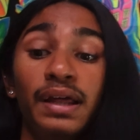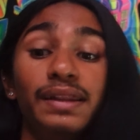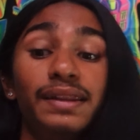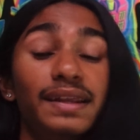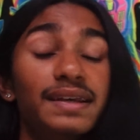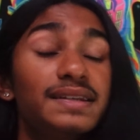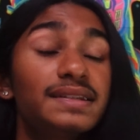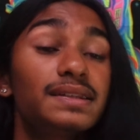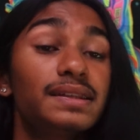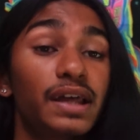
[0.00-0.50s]

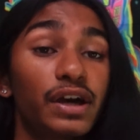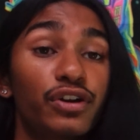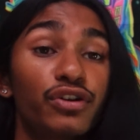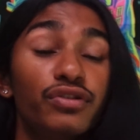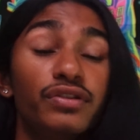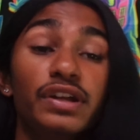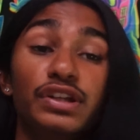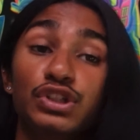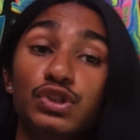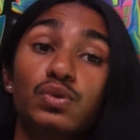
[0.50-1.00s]
This letter
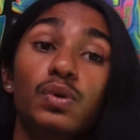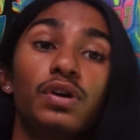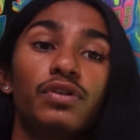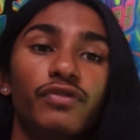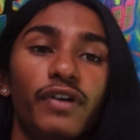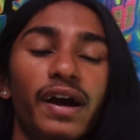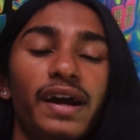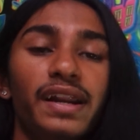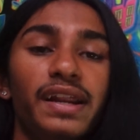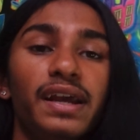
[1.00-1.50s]
that you are
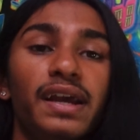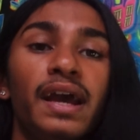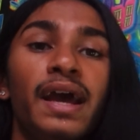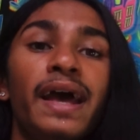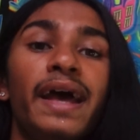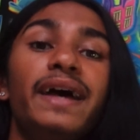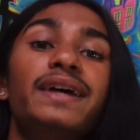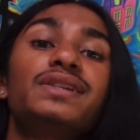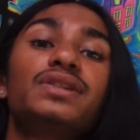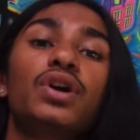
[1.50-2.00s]
writing
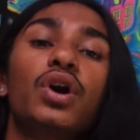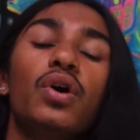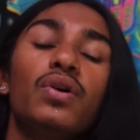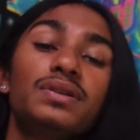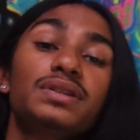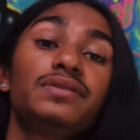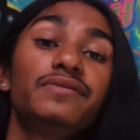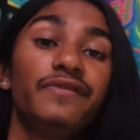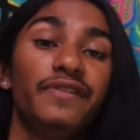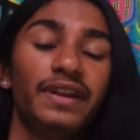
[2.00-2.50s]
is
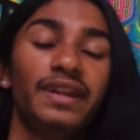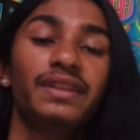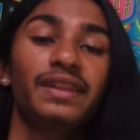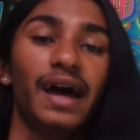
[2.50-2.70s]
cultivating